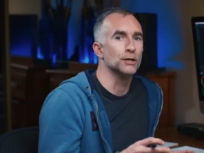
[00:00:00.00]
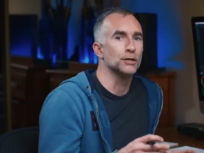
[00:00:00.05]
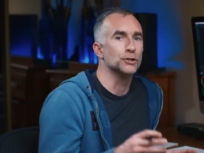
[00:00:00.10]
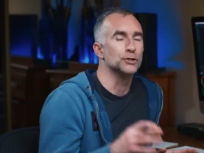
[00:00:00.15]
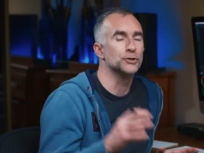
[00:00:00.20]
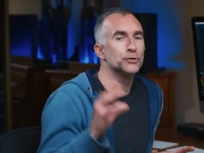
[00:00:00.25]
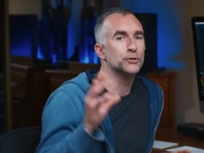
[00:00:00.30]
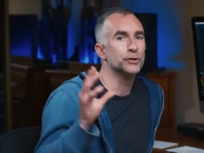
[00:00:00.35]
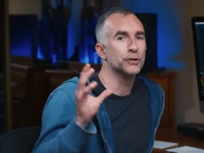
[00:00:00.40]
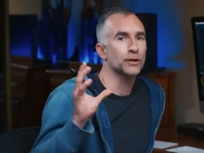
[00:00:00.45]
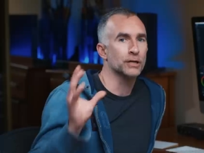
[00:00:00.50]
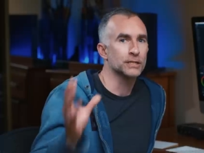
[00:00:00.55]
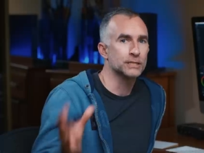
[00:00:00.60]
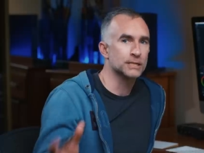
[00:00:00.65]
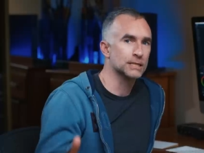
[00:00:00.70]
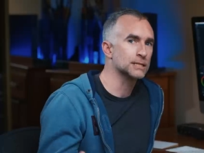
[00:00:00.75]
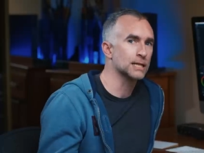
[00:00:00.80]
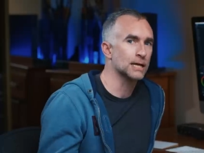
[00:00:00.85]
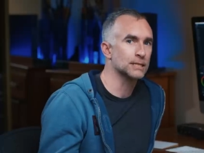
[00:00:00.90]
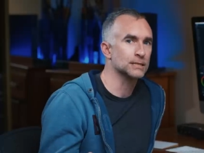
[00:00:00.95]
shooting on a
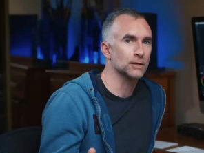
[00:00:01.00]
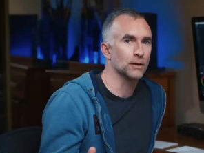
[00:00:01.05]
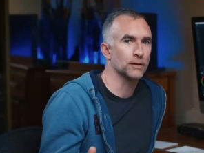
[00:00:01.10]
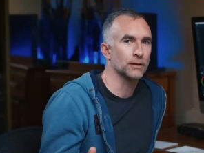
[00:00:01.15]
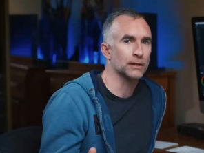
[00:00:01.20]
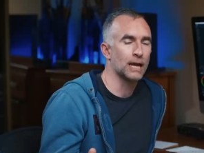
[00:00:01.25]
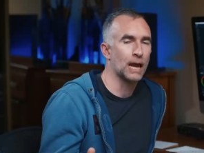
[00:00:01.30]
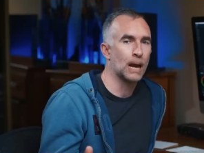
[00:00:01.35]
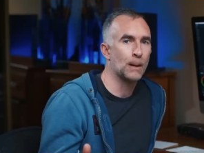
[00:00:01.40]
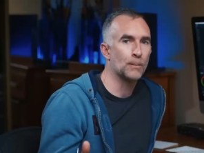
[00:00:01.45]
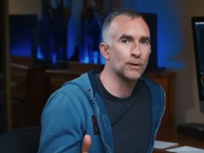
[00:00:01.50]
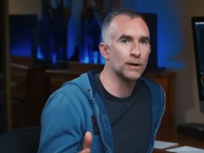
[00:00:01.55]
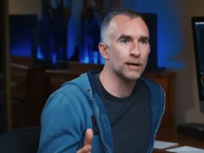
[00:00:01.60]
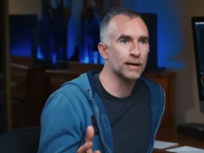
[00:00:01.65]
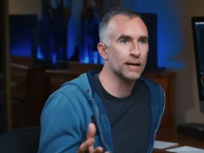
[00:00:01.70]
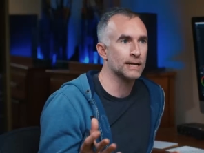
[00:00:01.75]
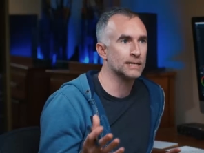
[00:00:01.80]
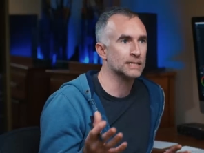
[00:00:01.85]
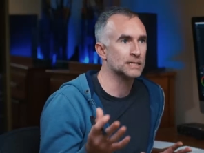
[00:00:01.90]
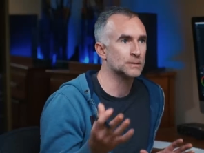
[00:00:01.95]
$6,000
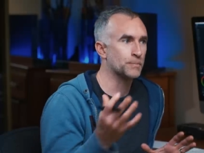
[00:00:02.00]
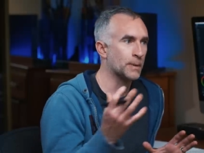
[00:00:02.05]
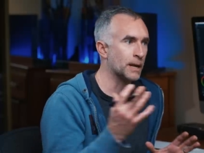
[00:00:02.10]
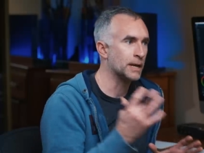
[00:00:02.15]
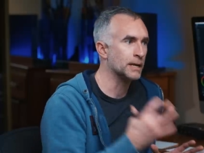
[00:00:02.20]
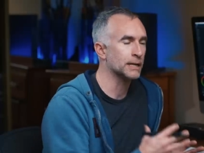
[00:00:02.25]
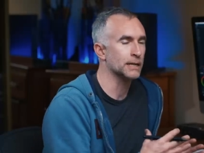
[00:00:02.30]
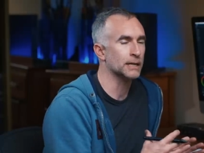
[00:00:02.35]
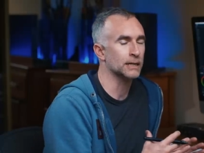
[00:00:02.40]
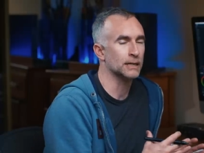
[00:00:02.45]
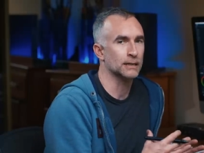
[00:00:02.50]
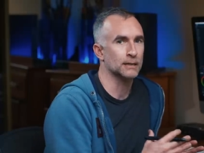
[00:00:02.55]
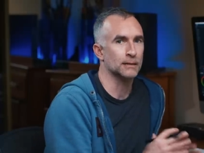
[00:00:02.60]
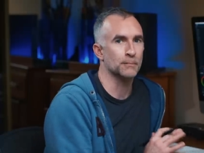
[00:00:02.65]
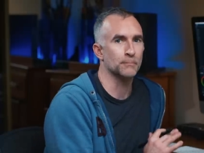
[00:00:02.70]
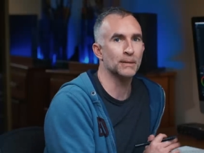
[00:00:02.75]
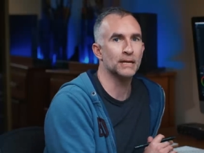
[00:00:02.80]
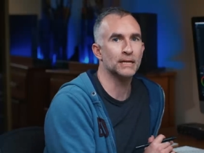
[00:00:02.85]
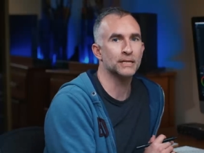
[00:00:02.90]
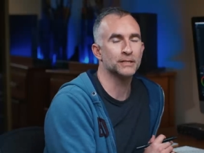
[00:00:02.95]
camera and spending
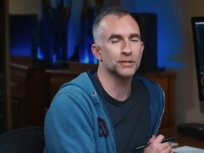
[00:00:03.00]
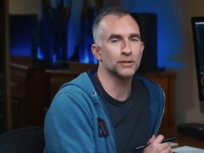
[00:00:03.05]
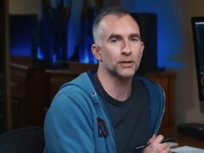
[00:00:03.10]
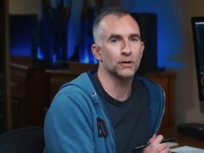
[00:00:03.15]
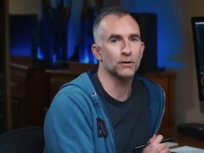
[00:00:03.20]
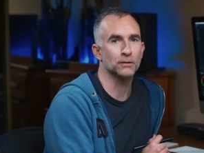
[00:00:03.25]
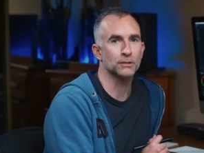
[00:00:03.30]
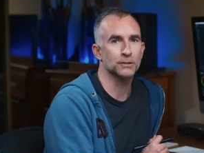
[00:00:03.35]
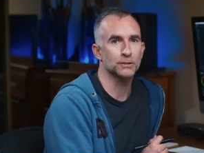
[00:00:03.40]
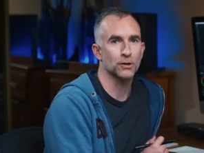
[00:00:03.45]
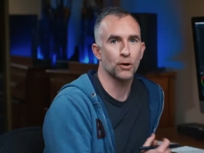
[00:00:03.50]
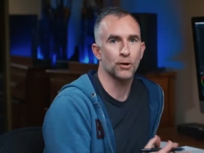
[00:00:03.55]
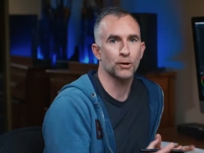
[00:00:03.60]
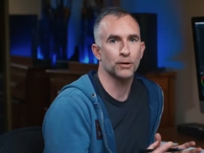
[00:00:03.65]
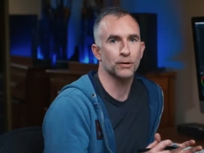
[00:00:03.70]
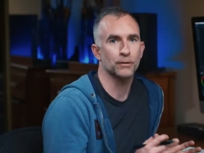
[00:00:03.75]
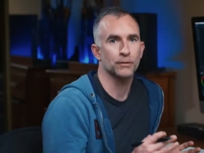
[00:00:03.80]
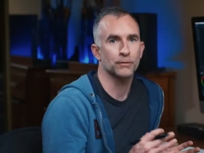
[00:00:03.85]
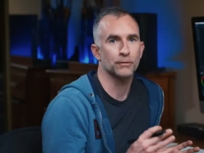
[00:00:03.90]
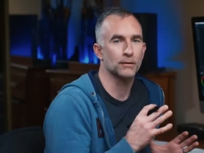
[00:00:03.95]
millions of dollars
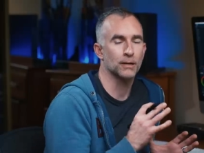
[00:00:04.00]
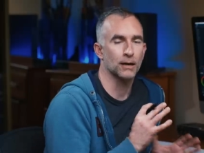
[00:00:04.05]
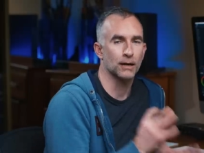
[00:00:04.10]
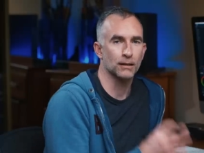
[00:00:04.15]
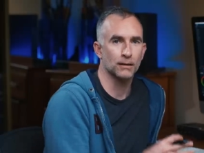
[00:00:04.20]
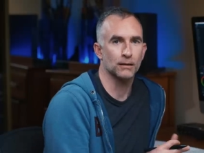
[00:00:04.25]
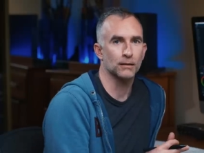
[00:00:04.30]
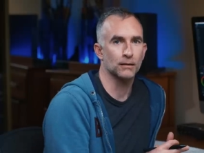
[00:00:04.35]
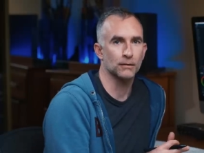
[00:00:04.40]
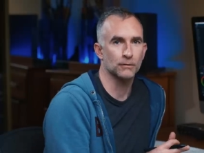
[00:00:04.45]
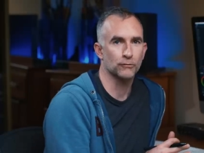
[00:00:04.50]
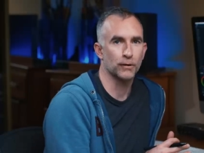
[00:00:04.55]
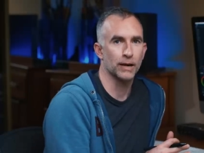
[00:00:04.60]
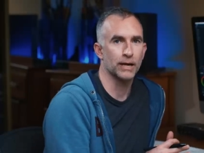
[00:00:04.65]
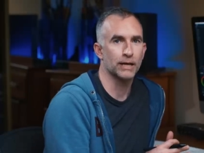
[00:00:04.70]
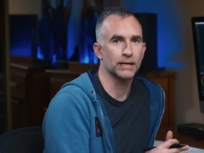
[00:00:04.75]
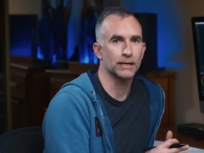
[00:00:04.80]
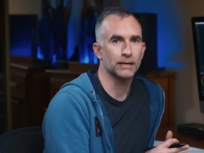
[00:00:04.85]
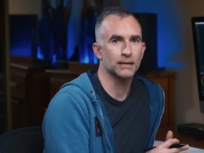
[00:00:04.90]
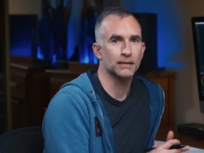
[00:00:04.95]
on color
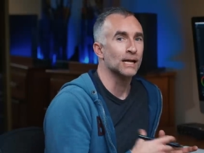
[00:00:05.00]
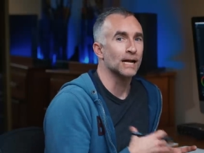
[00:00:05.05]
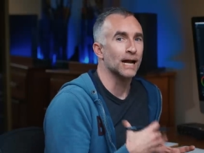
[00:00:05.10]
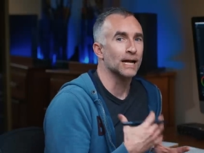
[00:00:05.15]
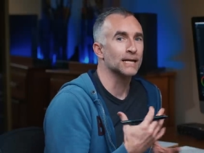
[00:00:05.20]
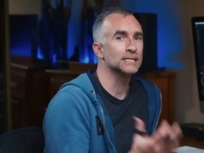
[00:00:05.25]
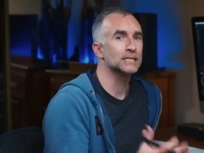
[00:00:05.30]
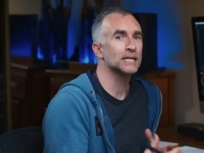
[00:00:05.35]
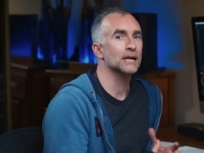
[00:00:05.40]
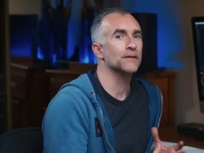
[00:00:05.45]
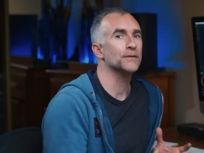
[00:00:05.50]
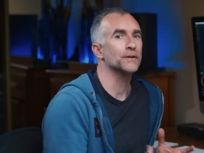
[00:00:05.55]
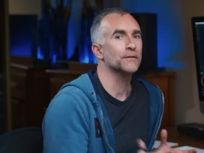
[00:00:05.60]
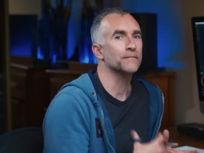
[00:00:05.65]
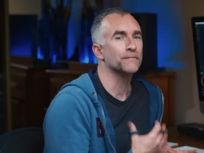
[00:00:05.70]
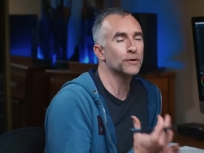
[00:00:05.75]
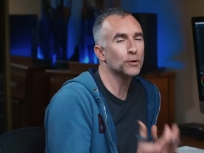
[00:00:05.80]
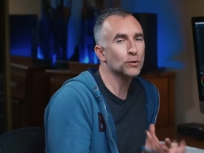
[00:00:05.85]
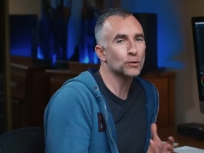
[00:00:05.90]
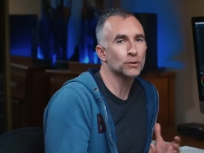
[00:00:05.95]
grading. I discovered a
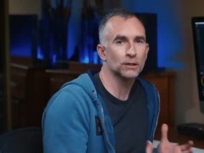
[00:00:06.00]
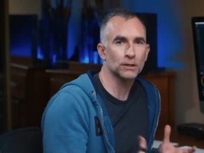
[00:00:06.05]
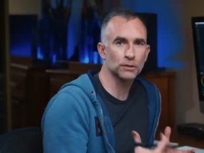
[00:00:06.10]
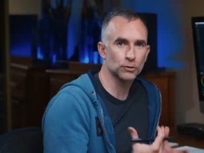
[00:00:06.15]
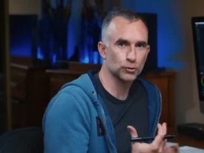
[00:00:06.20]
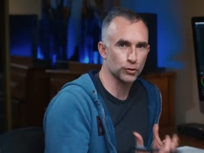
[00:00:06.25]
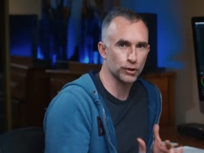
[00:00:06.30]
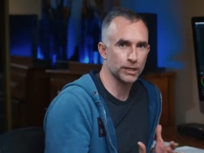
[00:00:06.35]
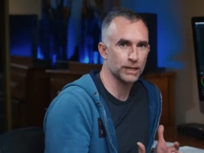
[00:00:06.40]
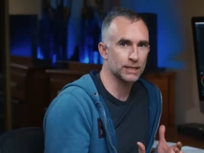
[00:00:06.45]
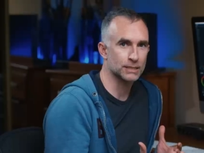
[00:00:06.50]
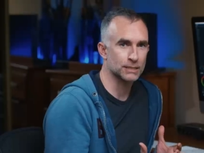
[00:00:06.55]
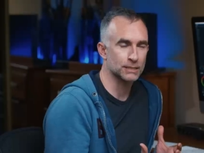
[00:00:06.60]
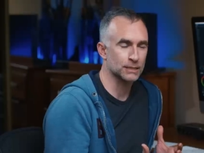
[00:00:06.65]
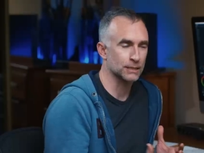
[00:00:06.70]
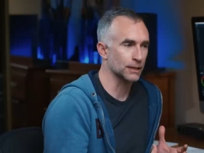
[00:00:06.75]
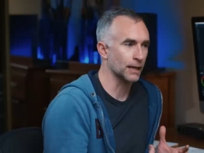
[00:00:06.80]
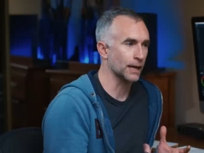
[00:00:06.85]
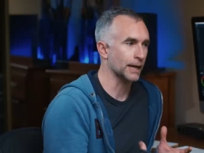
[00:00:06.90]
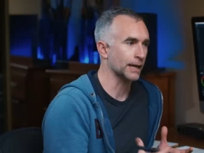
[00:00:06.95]
few little
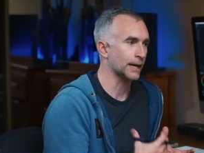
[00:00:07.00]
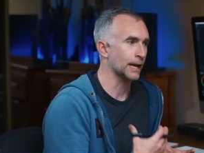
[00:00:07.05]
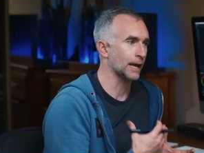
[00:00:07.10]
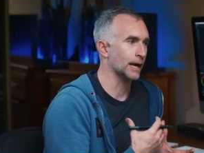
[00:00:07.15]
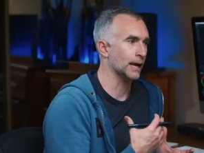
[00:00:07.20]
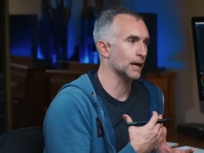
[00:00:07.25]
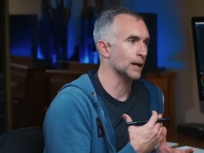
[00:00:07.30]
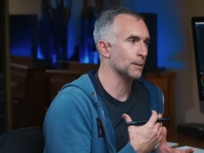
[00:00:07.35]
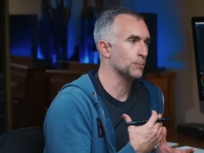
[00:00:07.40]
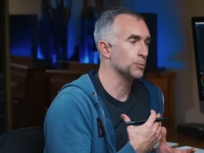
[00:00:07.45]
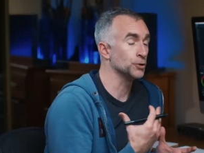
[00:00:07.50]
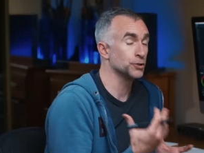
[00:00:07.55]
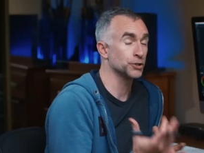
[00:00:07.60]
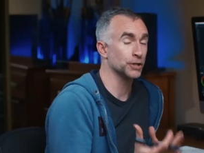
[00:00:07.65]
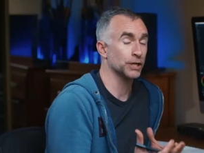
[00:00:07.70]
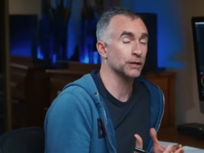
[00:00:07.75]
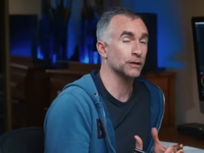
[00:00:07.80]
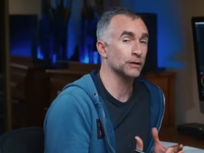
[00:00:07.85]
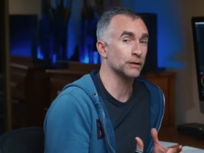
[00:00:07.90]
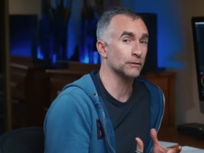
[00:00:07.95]
tricks like uh,
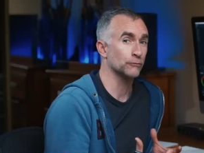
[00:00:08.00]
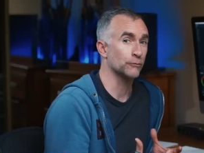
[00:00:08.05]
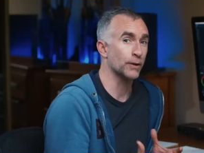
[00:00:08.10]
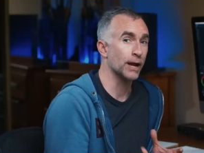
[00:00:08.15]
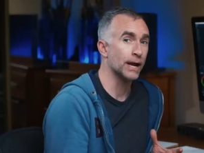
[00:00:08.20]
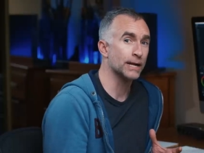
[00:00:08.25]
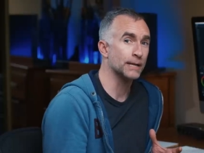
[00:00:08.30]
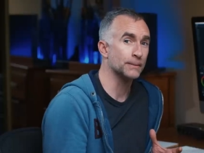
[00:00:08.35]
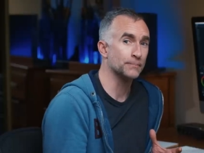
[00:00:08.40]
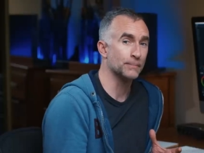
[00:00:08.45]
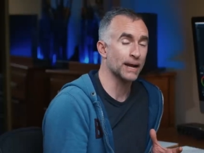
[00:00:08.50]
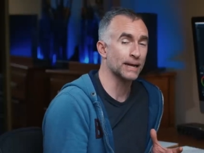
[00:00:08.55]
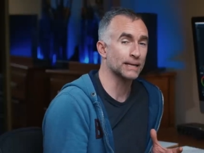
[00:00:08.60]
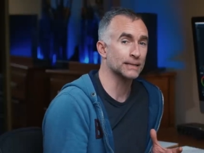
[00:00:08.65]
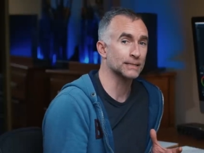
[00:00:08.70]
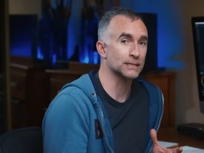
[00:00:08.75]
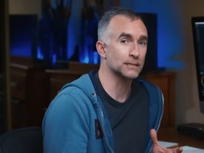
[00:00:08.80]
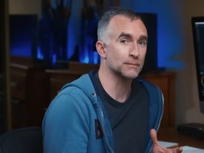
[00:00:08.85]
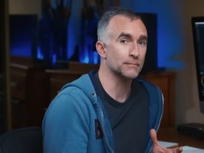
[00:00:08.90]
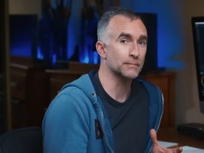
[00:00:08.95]
pushing red back
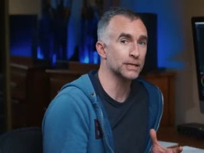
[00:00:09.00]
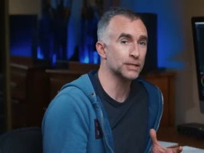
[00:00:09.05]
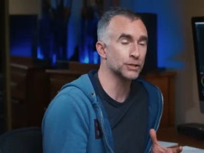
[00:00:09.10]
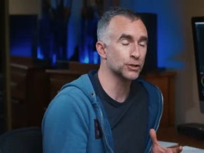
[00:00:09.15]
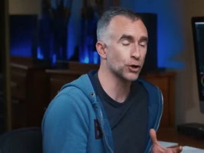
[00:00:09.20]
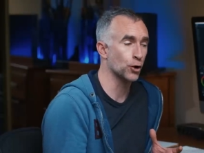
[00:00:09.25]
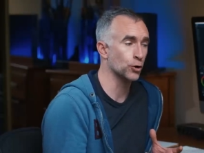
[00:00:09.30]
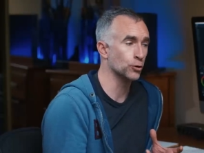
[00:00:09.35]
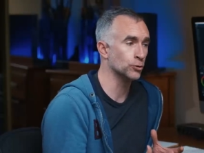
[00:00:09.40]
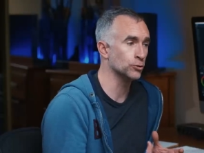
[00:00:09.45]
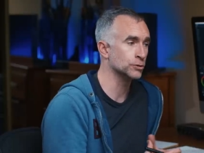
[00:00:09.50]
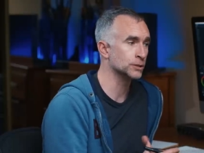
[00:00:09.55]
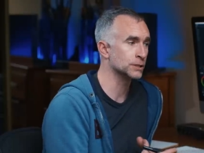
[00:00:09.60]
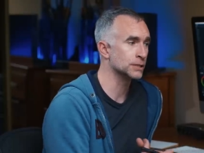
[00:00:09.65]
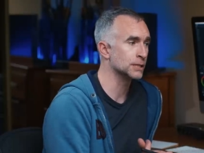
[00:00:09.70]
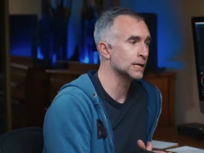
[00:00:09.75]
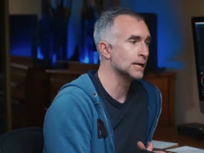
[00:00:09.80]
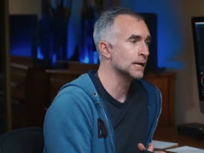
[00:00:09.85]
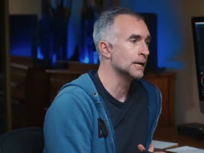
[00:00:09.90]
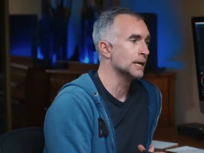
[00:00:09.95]
into the midtones,